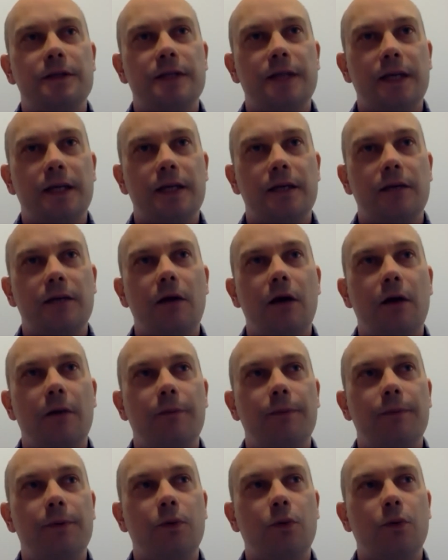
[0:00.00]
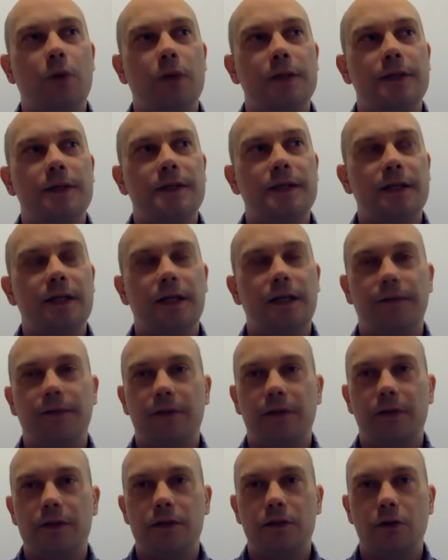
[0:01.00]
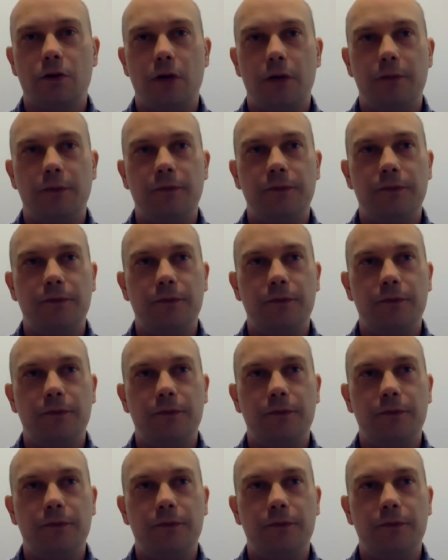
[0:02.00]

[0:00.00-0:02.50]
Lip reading: take up quite a significant time of